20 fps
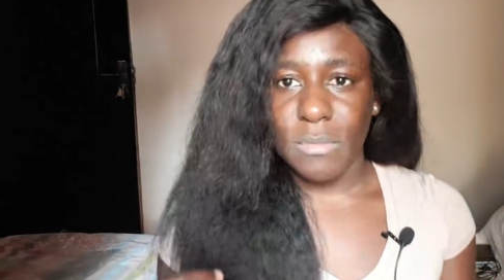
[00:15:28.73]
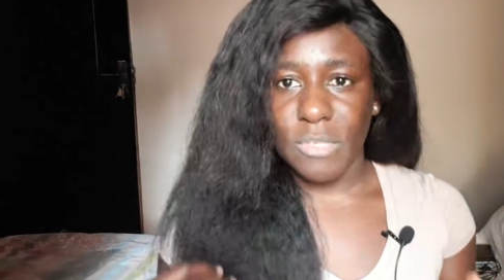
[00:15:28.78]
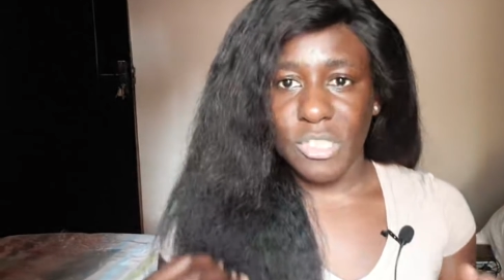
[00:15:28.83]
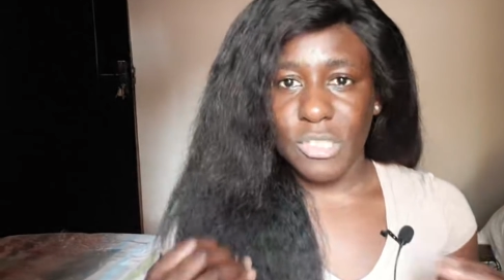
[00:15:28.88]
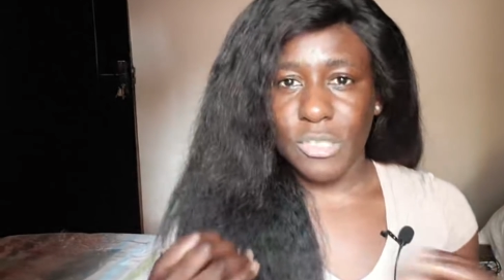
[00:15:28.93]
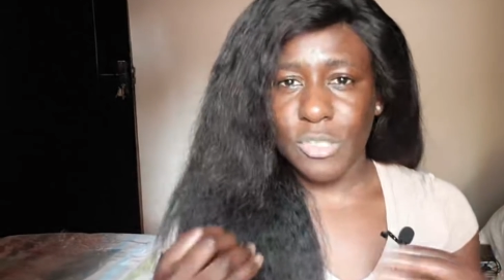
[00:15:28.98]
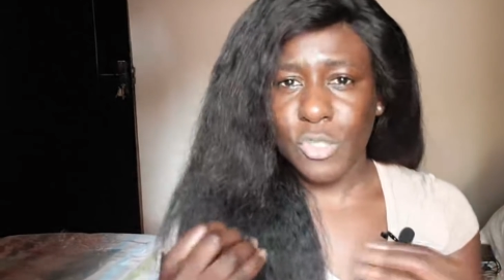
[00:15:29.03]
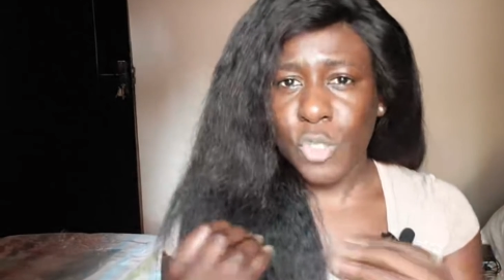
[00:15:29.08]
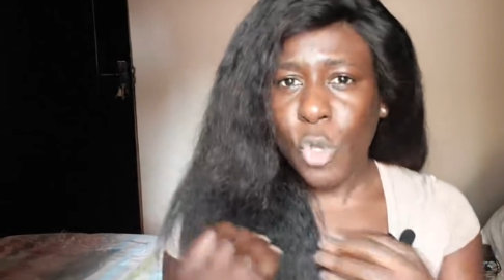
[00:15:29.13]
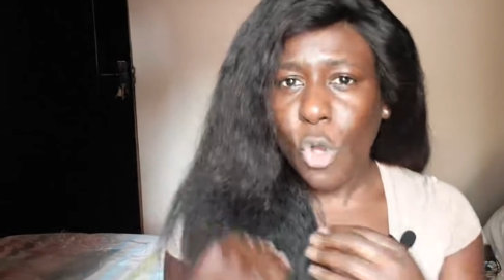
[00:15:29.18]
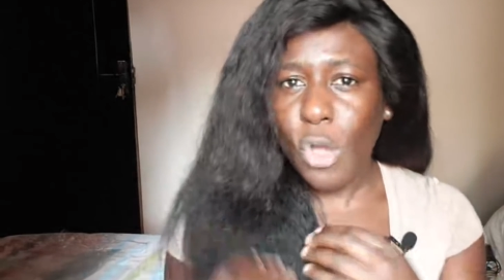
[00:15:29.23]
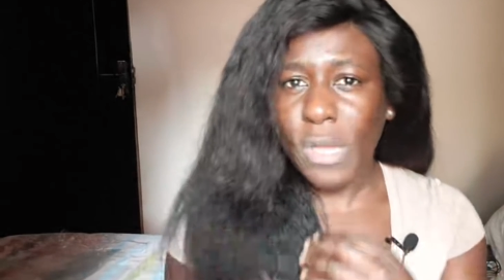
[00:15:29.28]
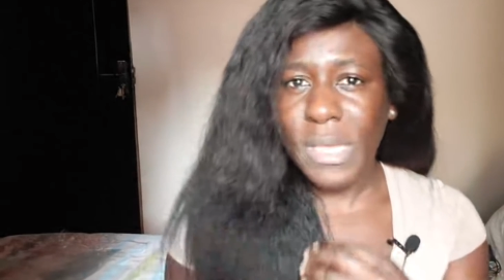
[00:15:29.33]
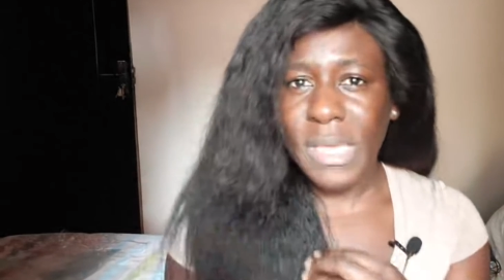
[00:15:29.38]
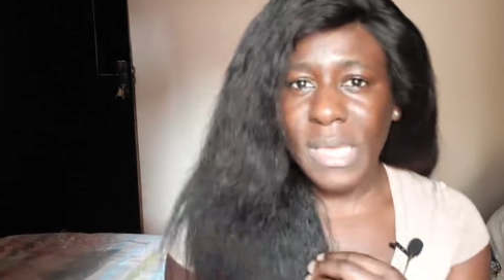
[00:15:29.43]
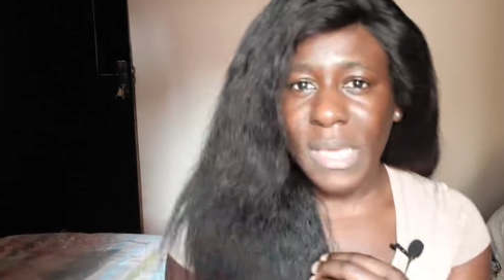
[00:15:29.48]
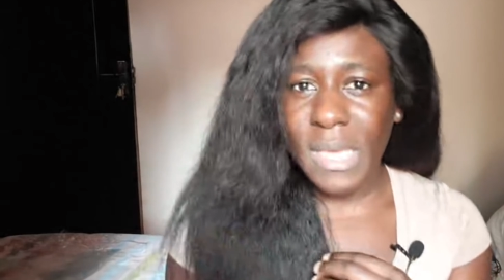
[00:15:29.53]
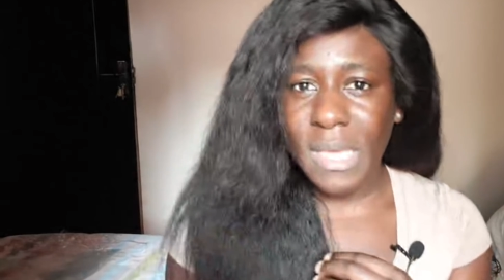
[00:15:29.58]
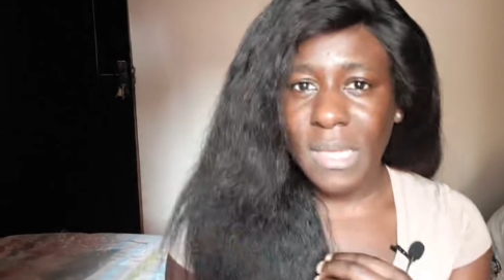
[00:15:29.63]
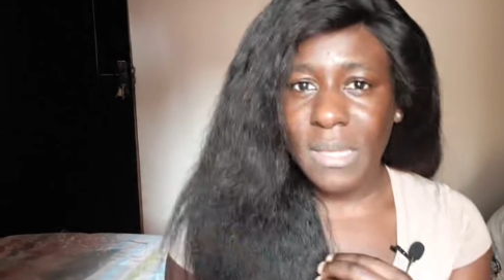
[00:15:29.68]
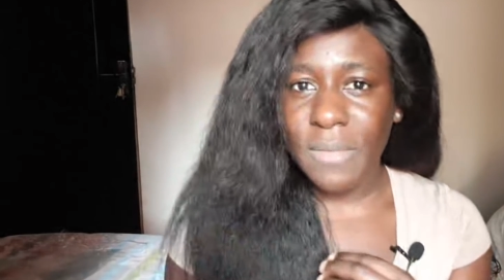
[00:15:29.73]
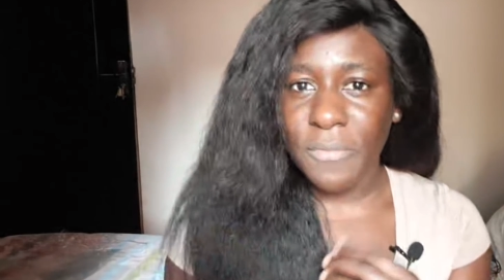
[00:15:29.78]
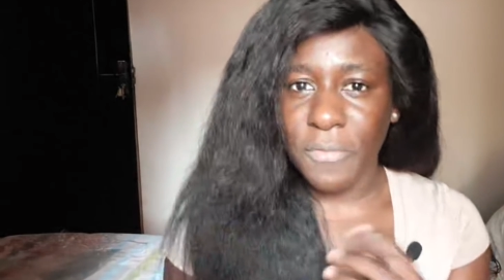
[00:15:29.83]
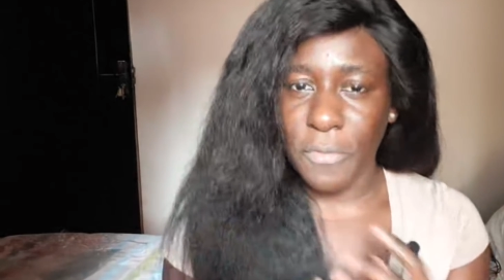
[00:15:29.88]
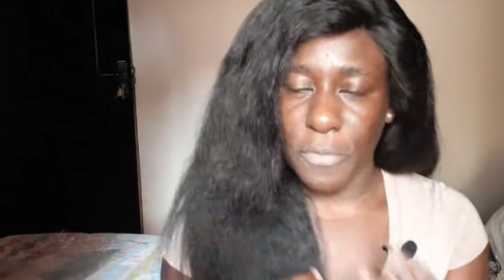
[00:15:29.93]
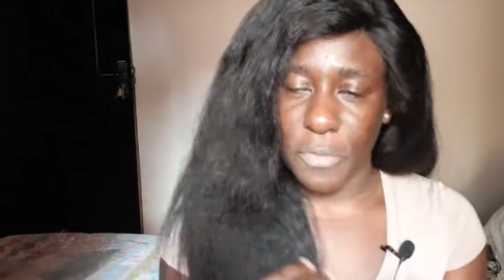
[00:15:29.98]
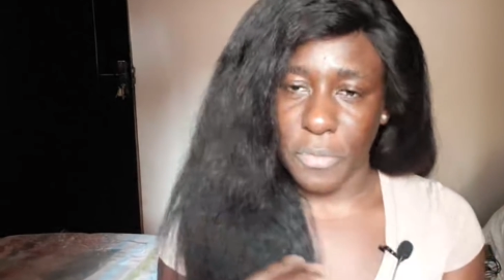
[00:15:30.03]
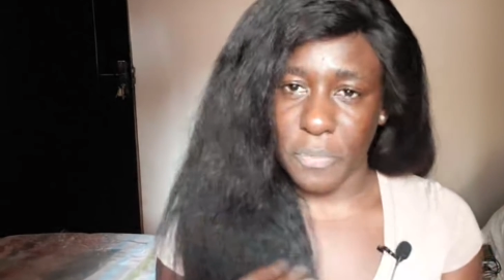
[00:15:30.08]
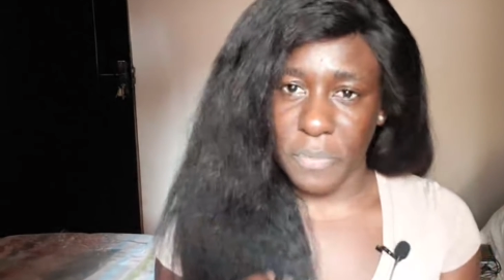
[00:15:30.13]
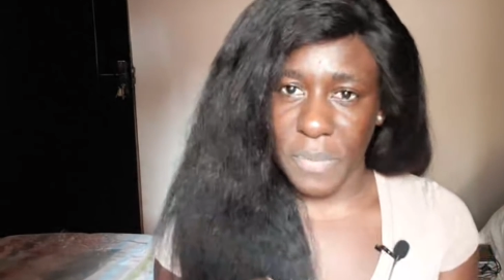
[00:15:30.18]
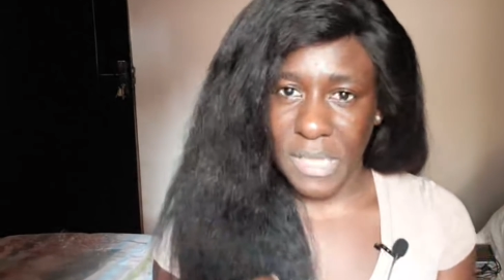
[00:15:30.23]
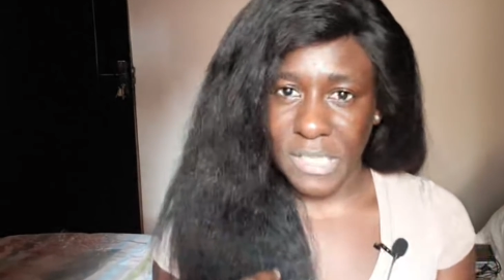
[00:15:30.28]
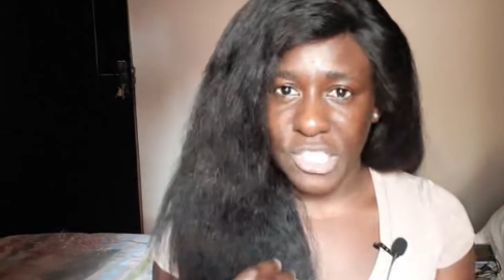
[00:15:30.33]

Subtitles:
talking for a bit,